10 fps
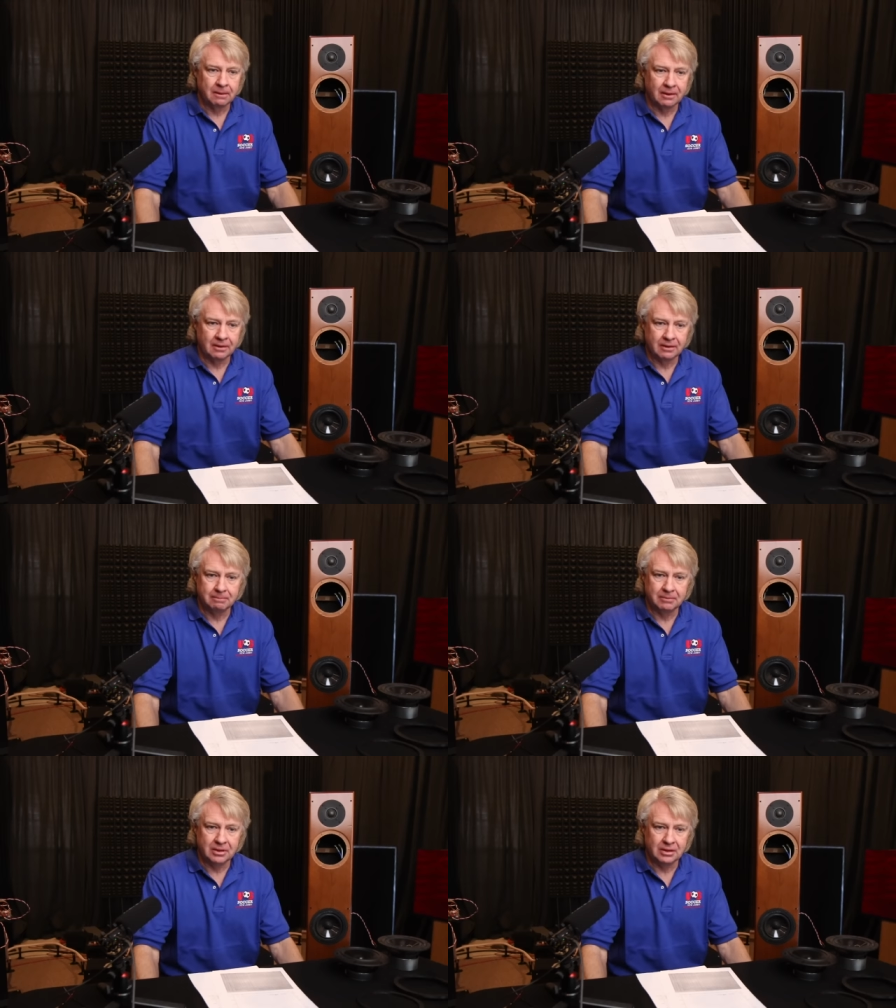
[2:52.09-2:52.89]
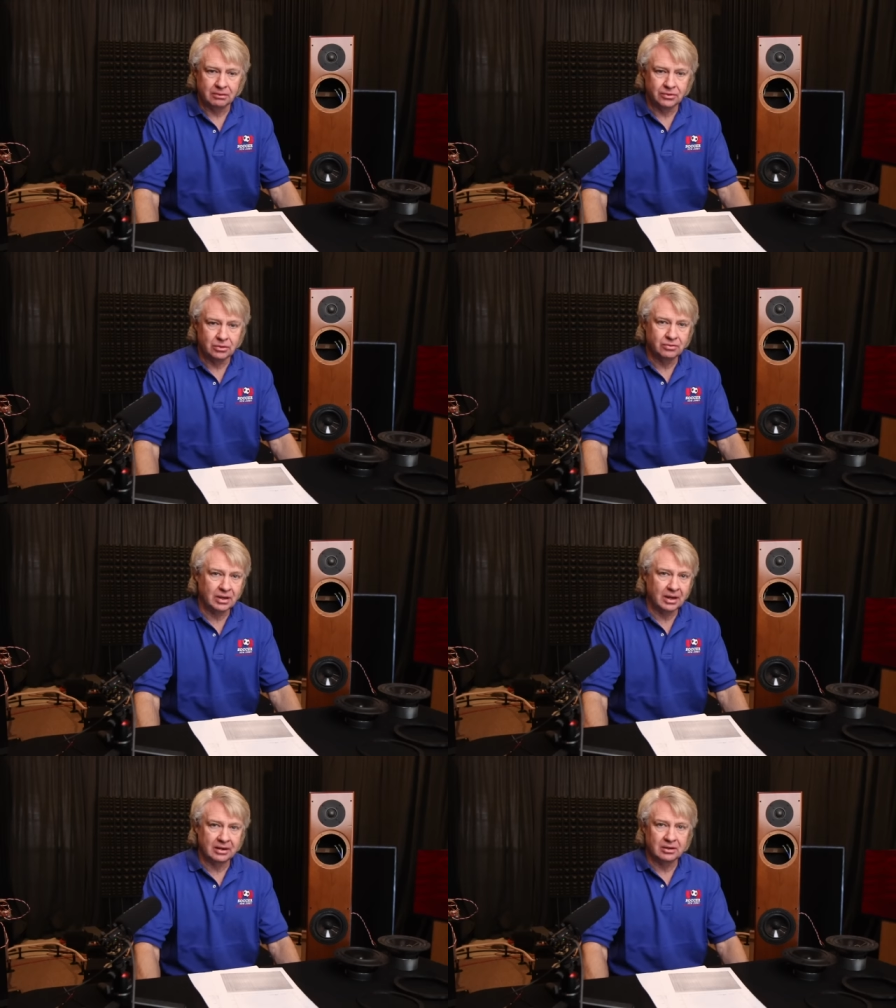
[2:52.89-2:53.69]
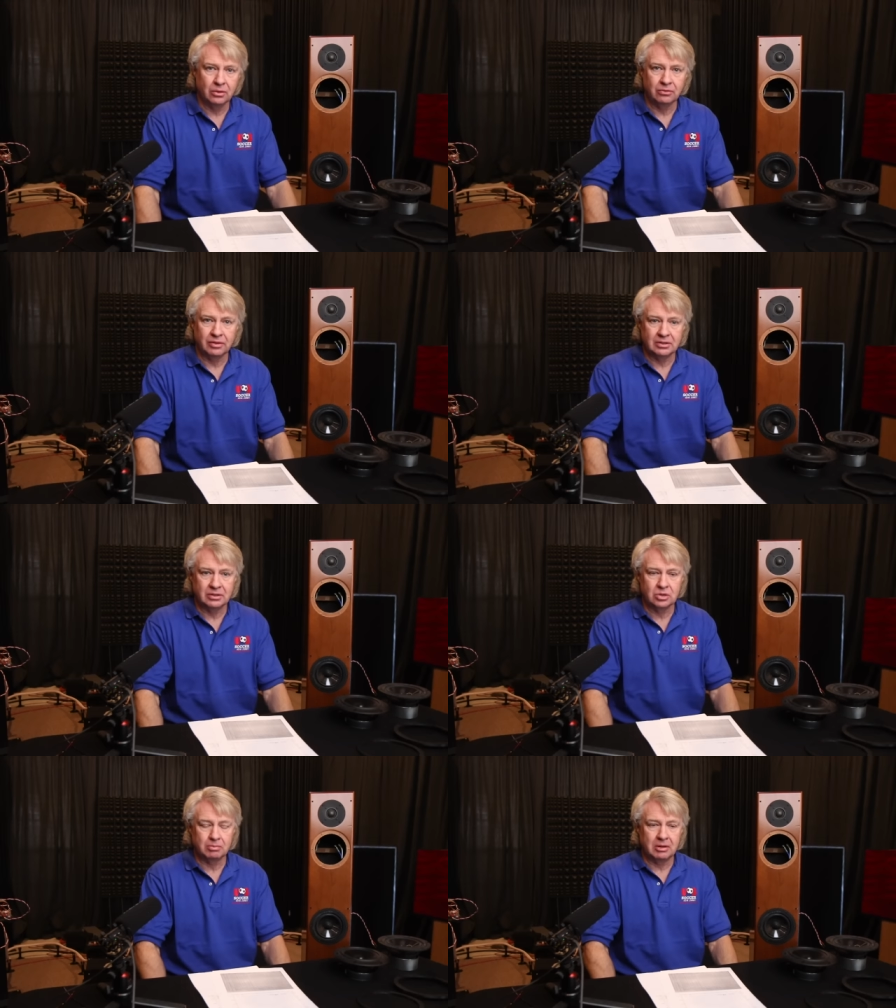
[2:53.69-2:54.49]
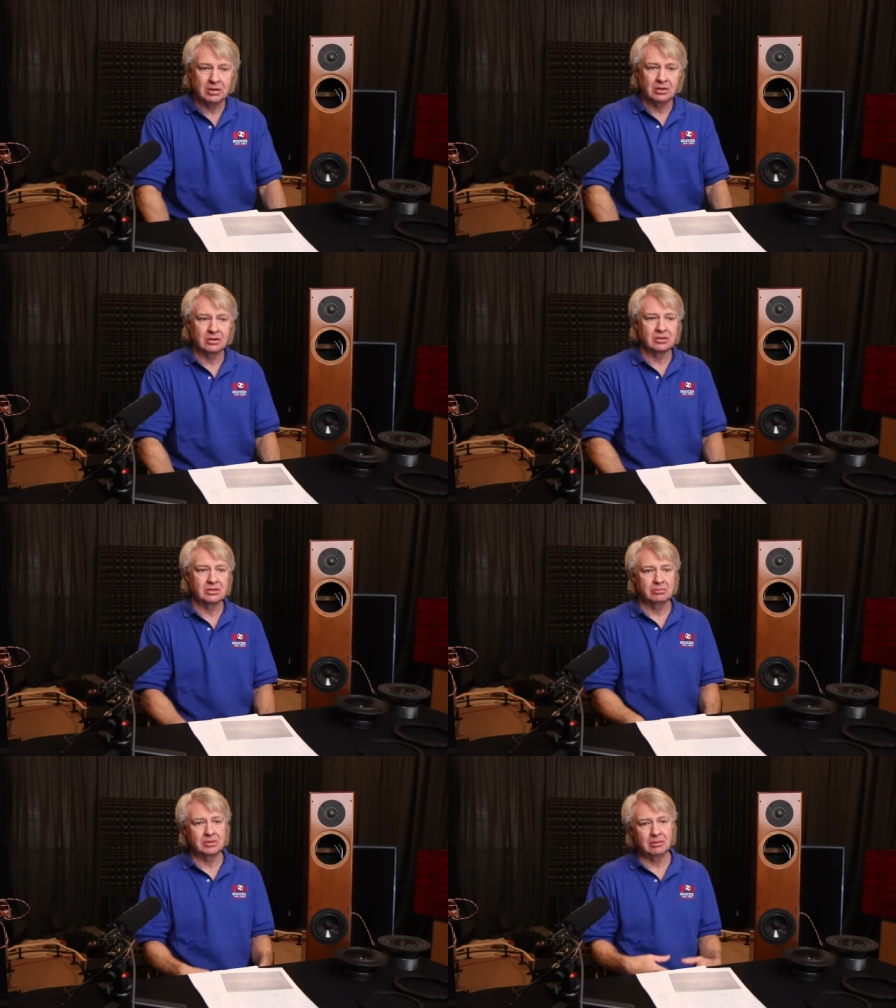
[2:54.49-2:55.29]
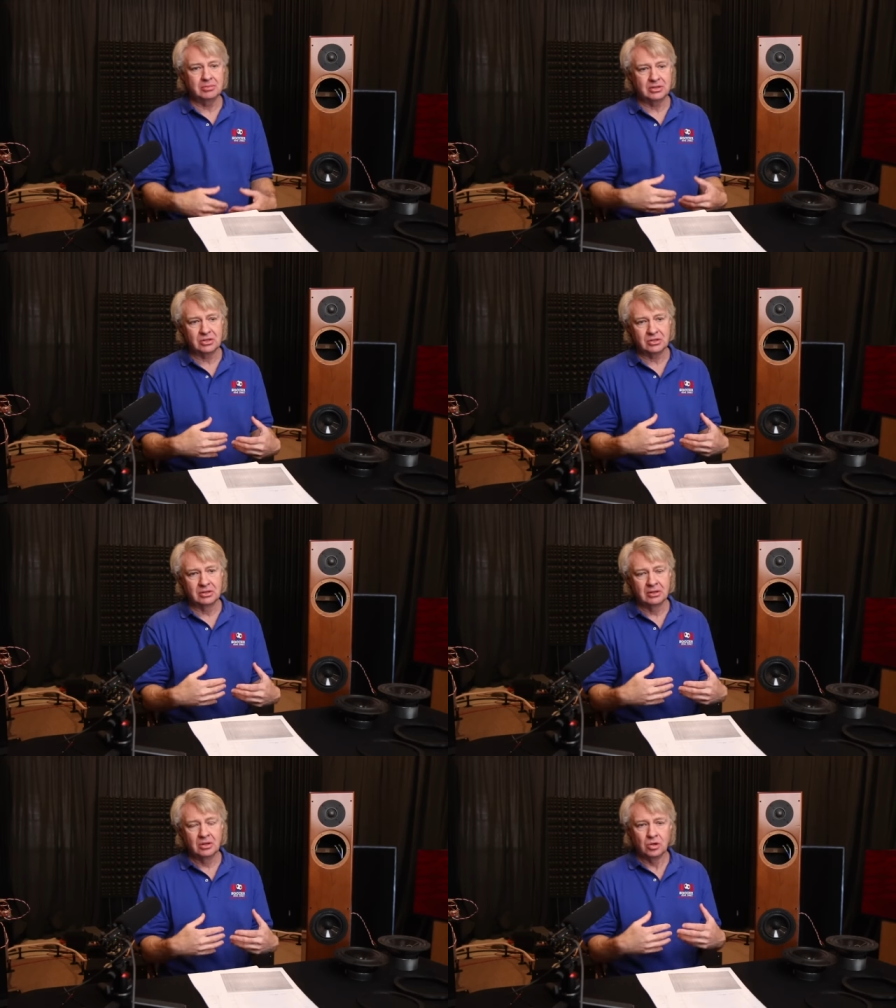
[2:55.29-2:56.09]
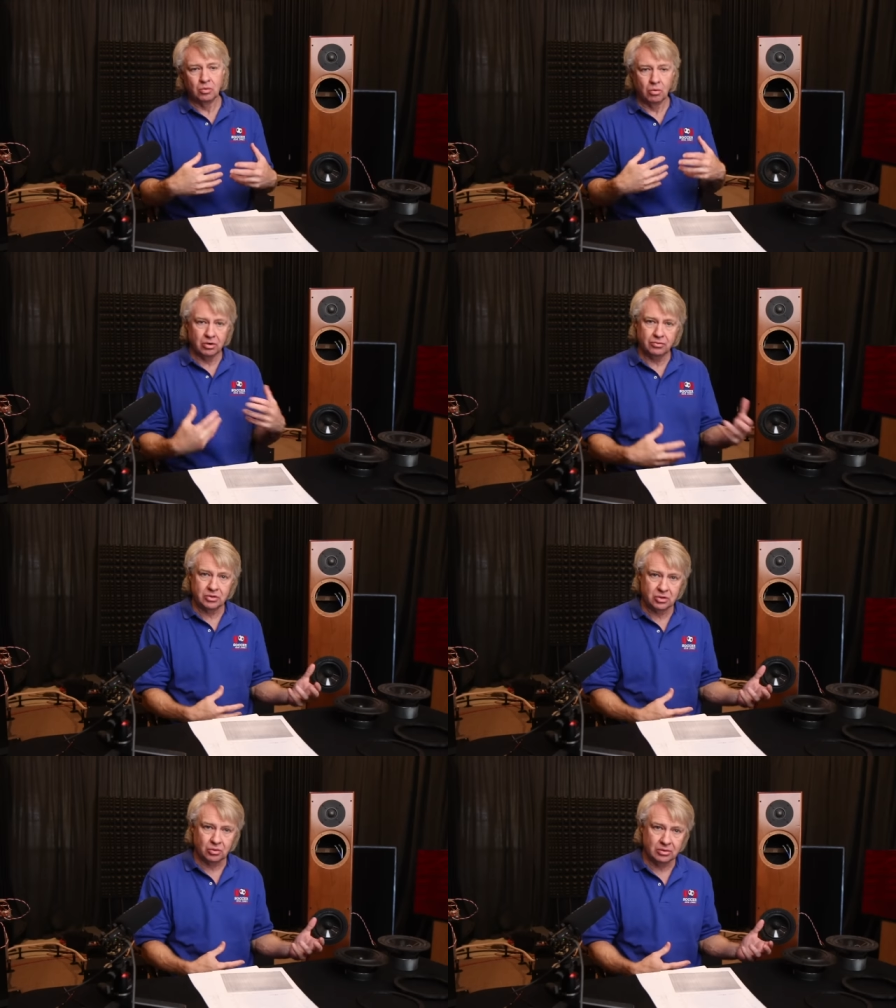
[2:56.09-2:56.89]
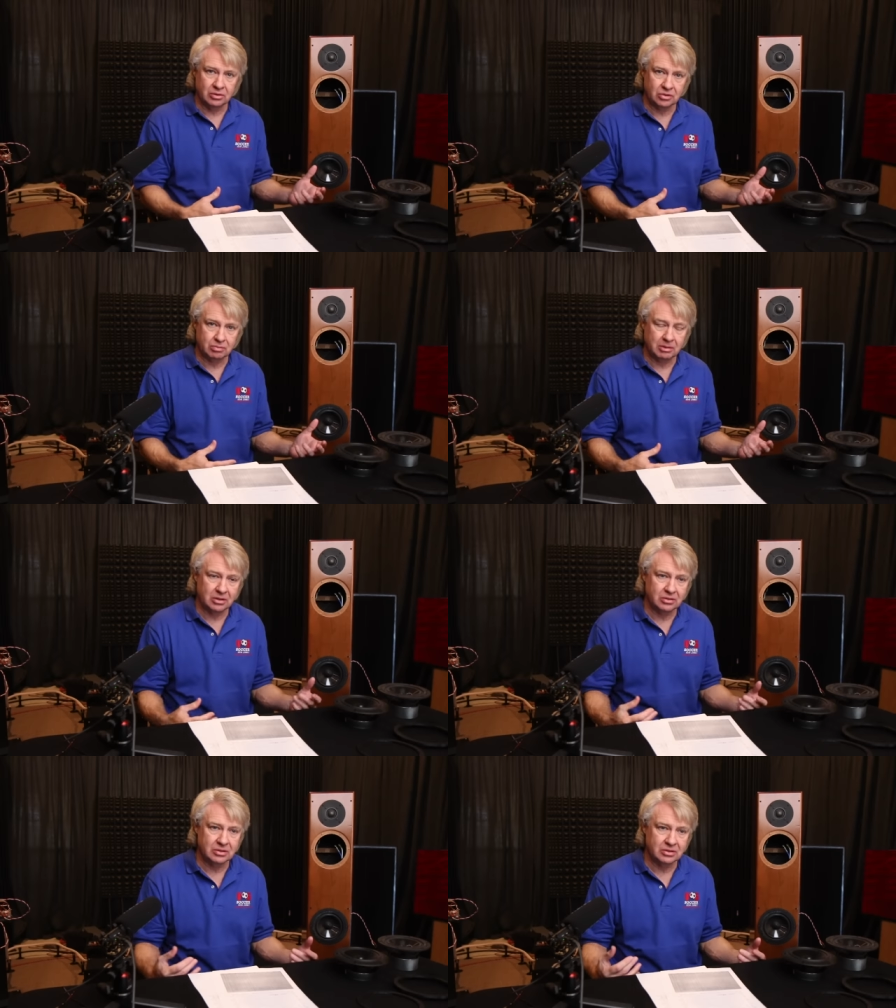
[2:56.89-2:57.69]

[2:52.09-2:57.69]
um, if you've got an old vintage speaker, sometimes it's worth restoring those speakers.